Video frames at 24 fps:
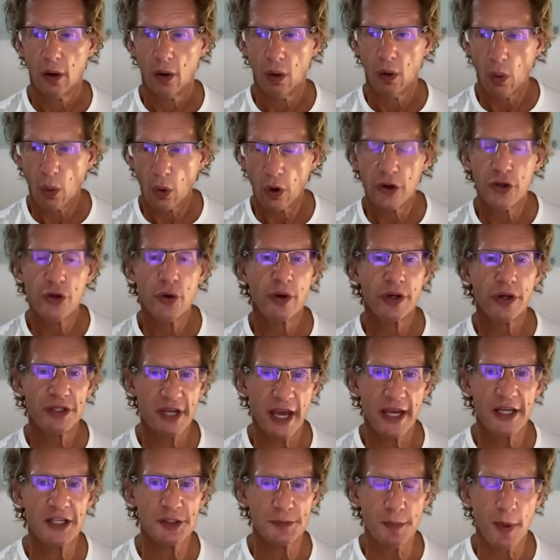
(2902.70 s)
or you could
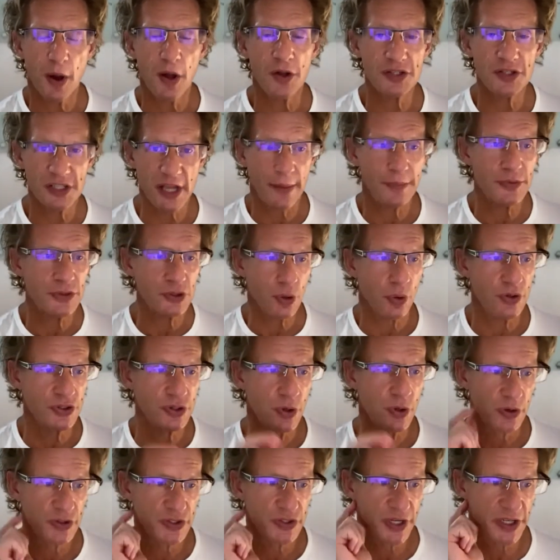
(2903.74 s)
take small steps towards
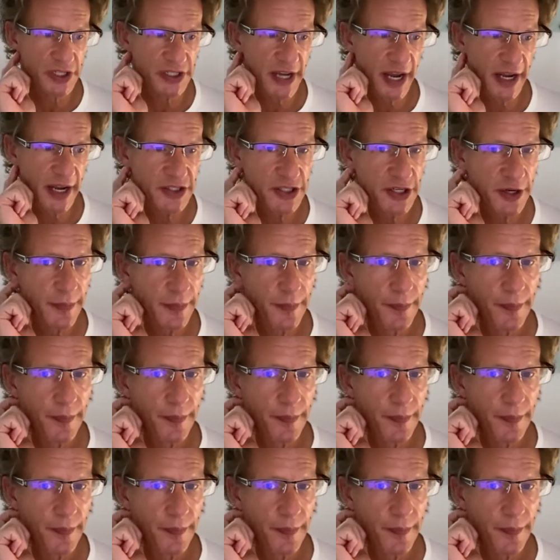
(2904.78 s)
your success.